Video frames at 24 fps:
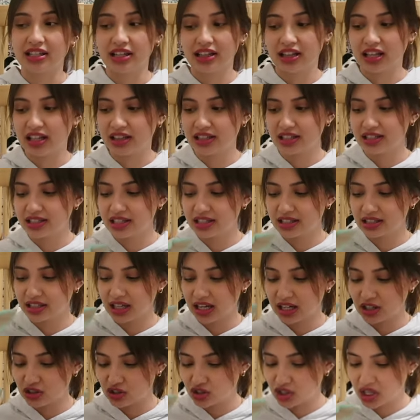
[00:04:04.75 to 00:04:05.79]
I think this is
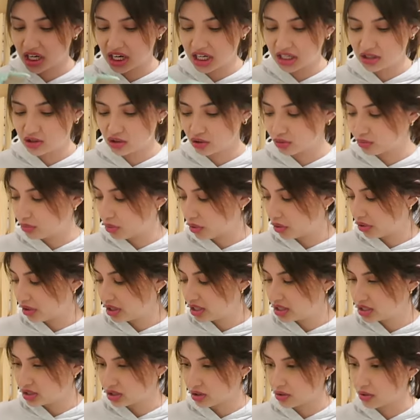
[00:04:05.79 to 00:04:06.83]
like Jade's or
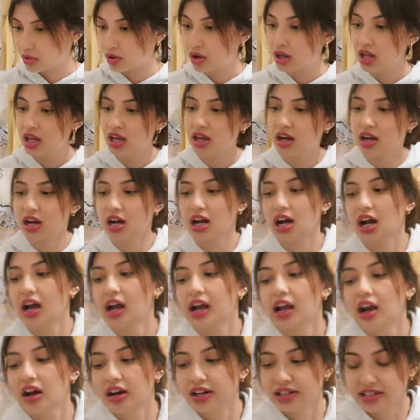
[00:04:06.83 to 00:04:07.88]
Rory's, so
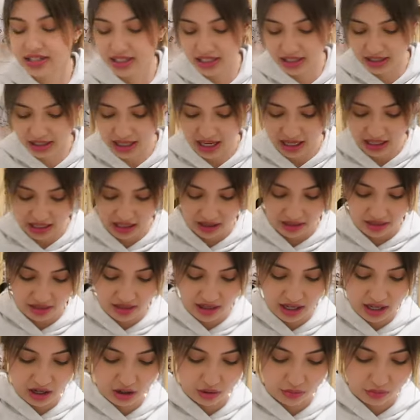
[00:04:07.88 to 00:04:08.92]
I gotta stick that in
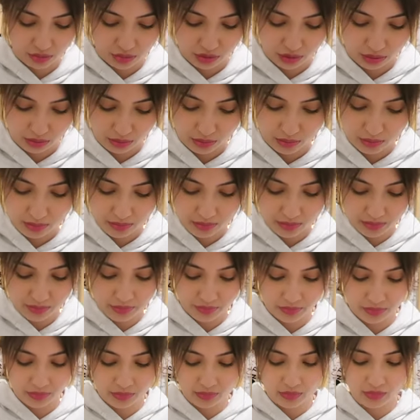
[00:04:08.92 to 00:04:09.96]
their
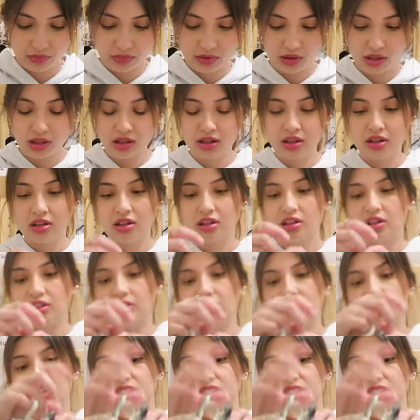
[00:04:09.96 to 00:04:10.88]
room.